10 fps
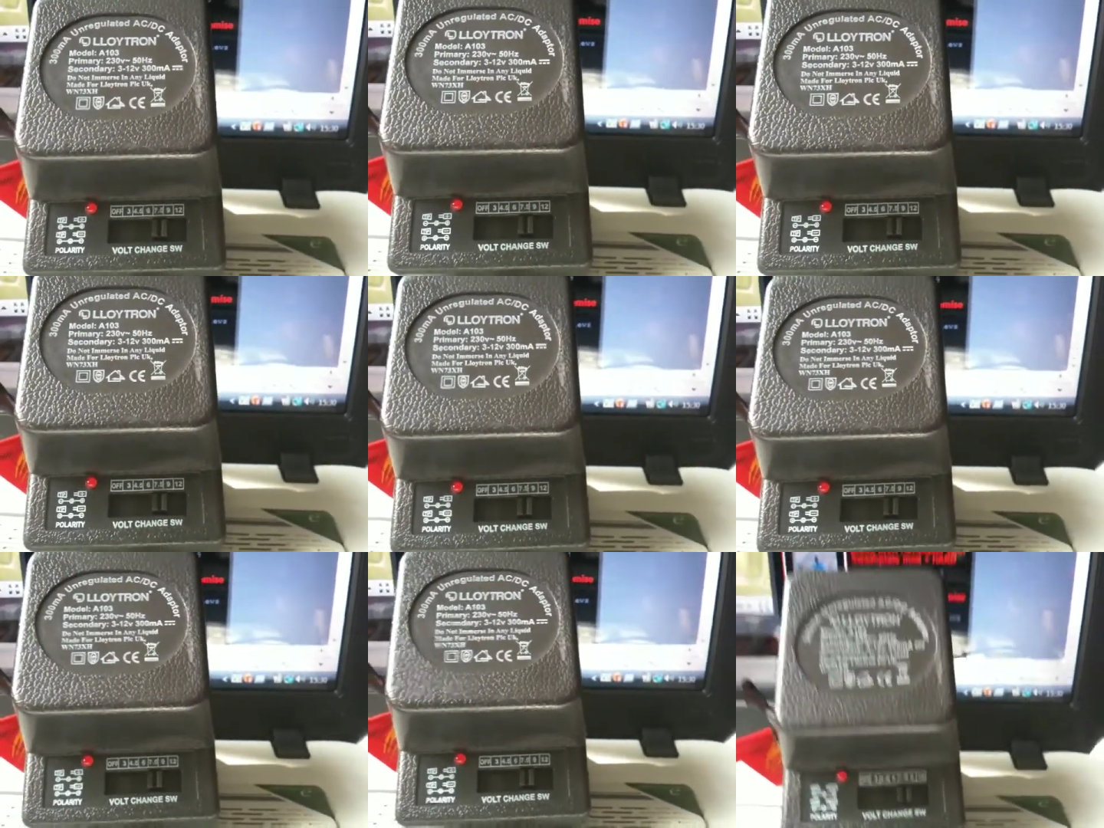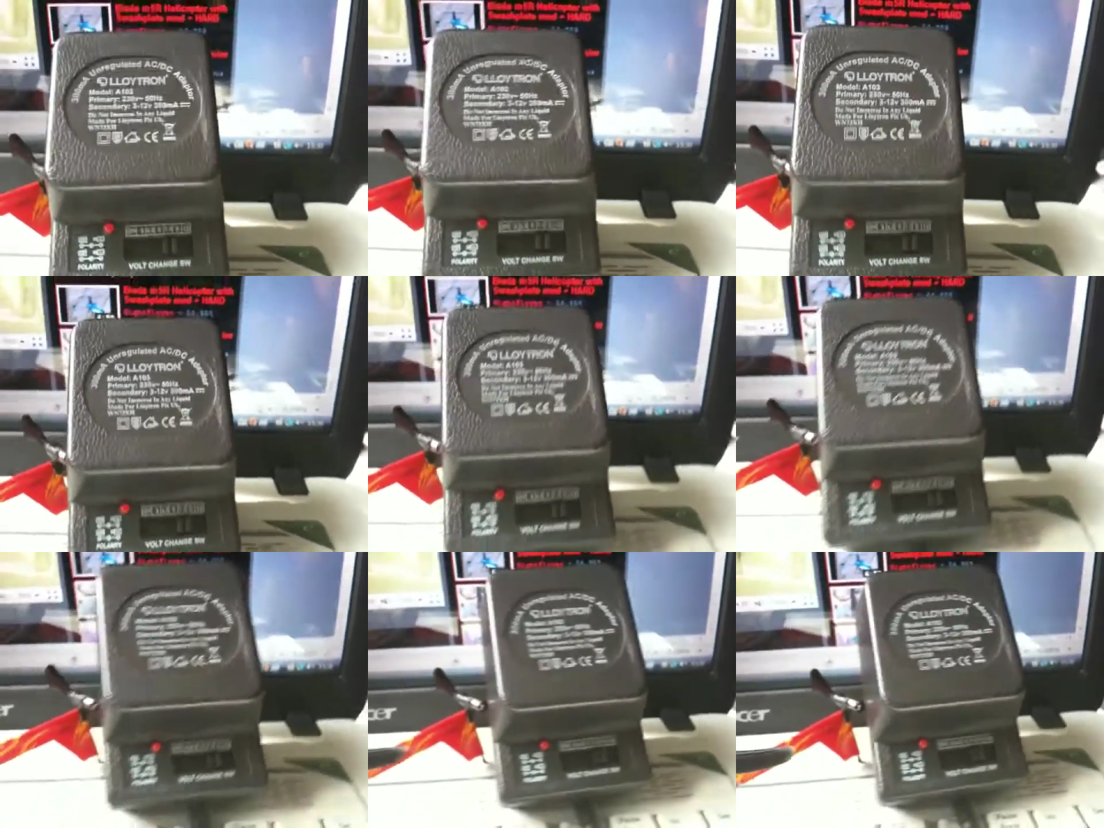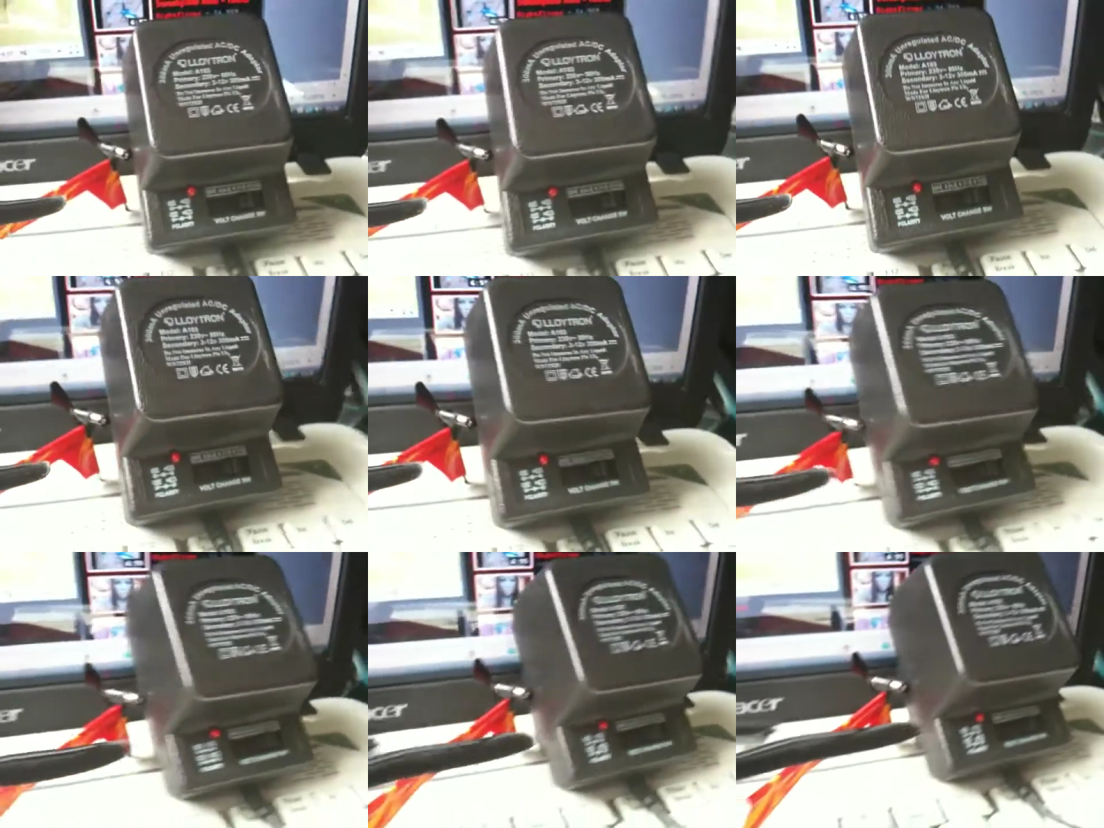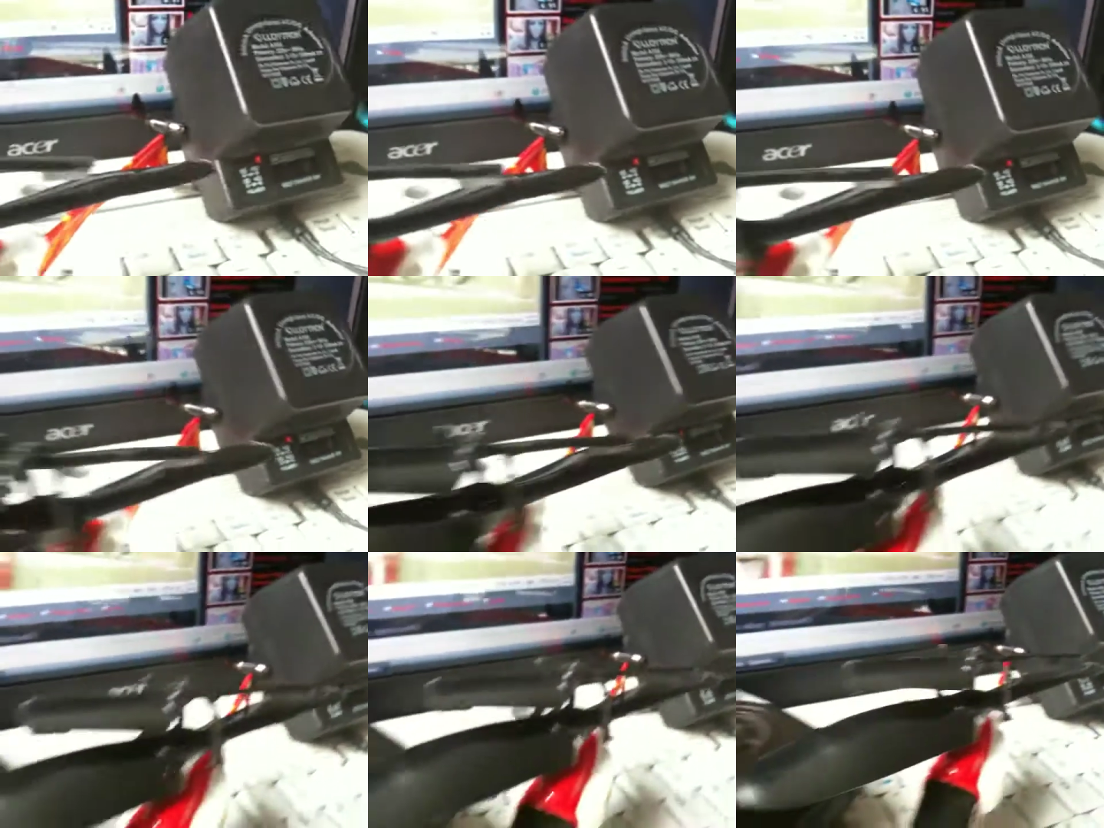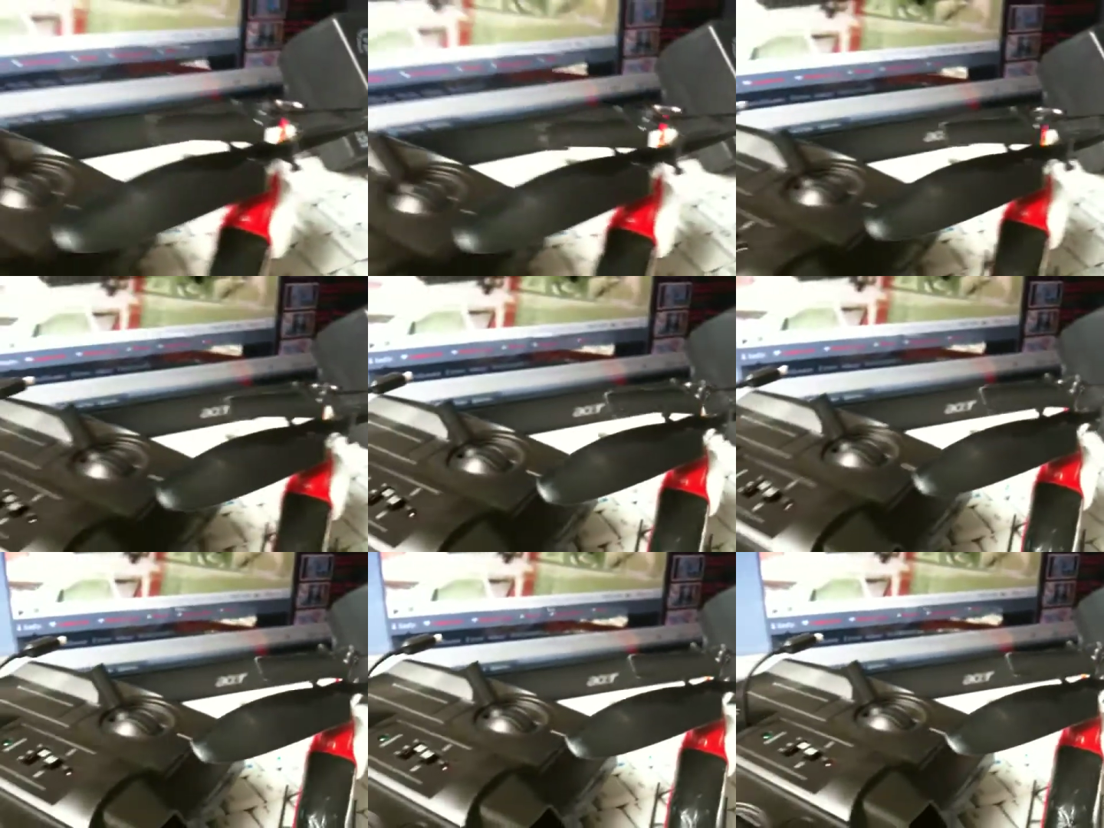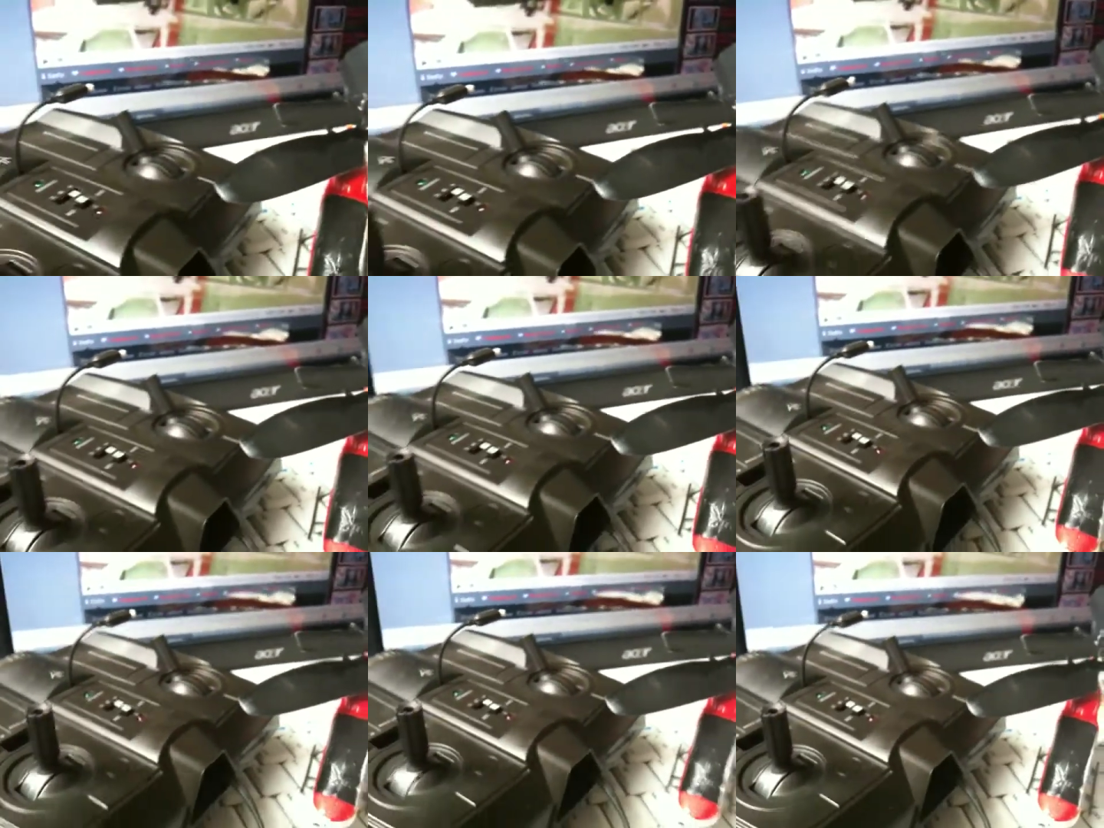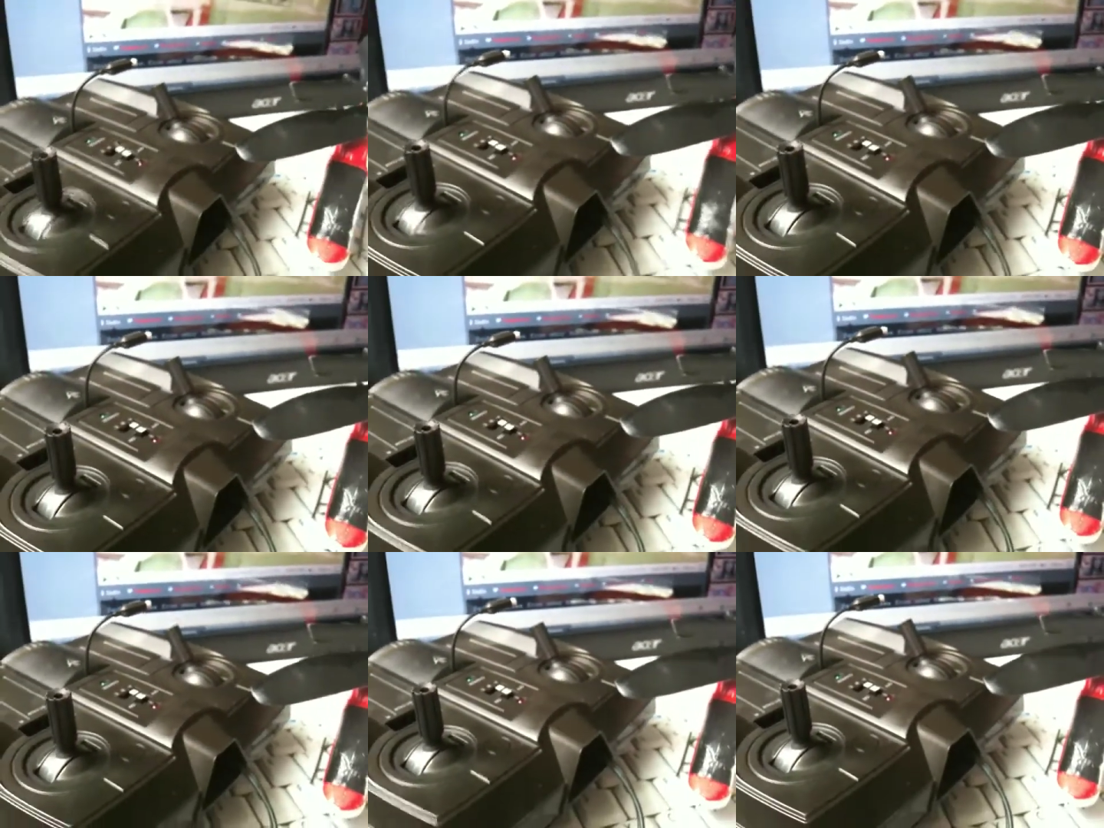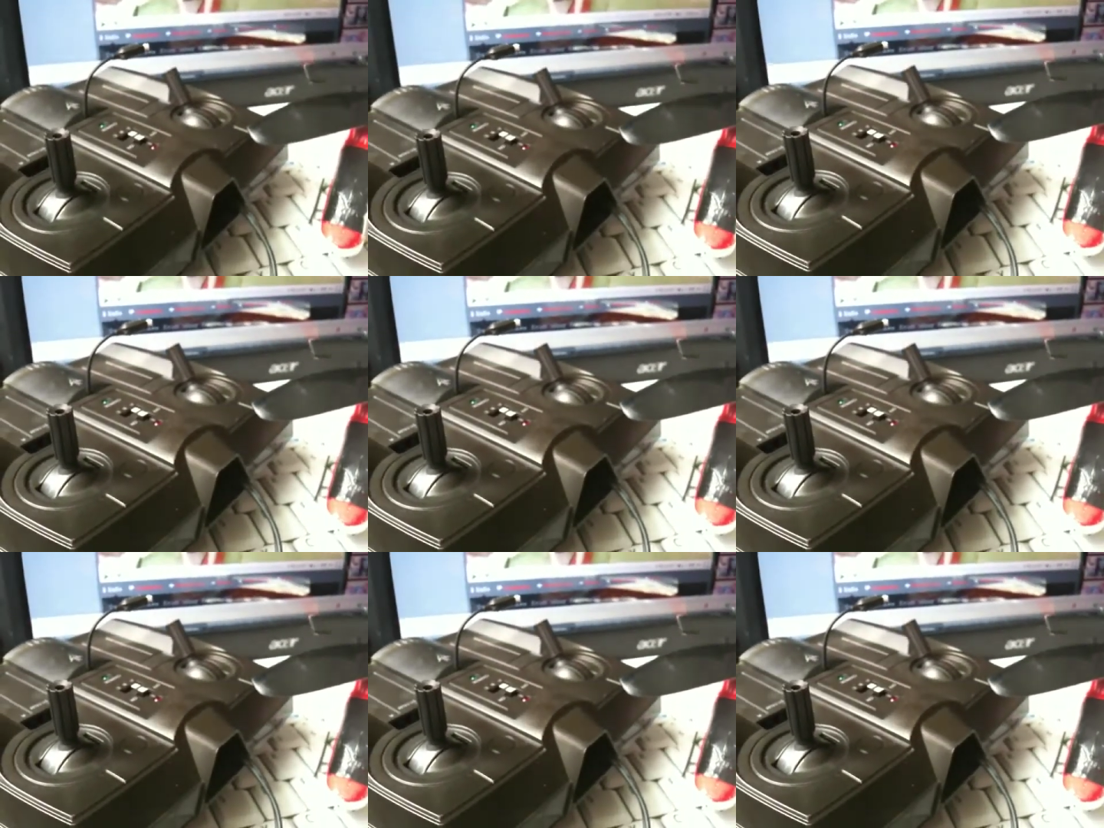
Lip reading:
No face is visible, so there are no lips to read.